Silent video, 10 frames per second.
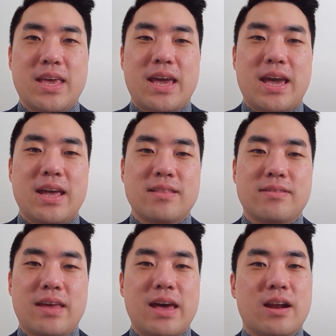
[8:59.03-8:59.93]

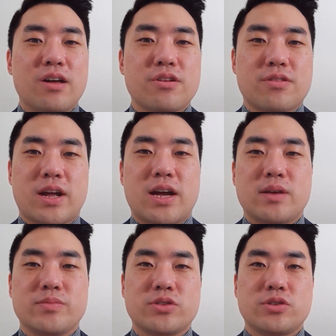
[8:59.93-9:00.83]
And at other
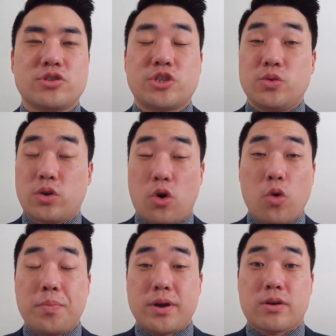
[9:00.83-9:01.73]
times, she would
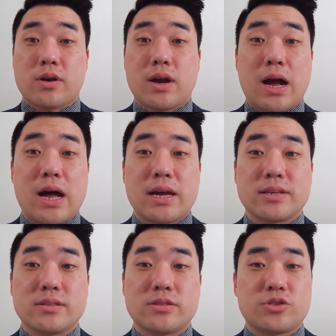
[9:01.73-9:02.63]
open her,
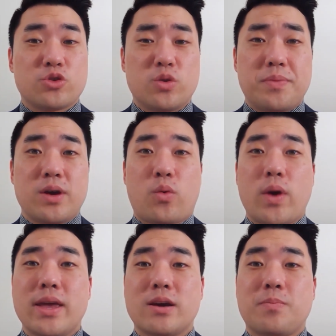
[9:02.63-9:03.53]
eyes. She would be
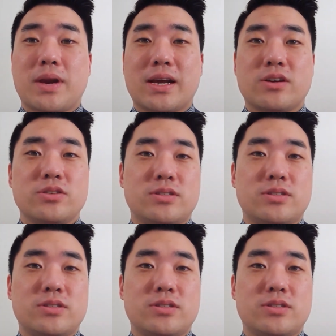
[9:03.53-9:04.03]
awake, but I could